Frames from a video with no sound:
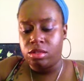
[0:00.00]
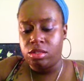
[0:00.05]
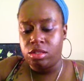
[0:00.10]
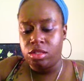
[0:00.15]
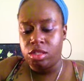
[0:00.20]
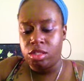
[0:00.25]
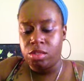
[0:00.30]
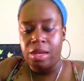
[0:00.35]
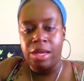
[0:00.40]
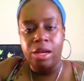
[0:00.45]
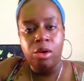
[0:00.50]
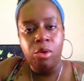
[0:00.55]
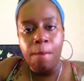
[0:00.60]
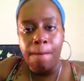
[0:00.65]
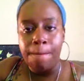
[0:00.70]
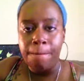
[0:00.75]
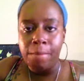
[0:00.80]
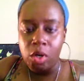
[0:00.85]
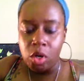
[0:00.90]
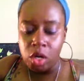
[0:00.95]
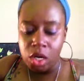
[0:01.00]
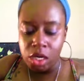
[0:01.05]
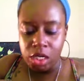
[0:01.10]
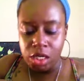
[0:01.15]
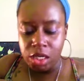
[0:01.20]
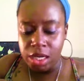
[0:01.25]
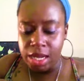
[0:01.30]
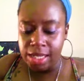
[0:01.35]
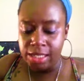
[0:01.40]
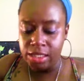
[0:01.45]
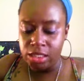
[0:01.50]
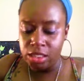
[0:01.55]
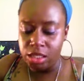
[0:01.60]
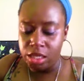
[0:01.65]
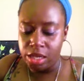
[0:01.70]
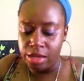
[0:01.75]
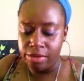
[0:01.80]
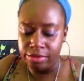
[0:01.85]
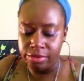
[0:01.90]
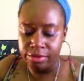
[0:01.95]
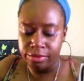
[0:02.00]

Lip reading: so I don't bore you guys to death.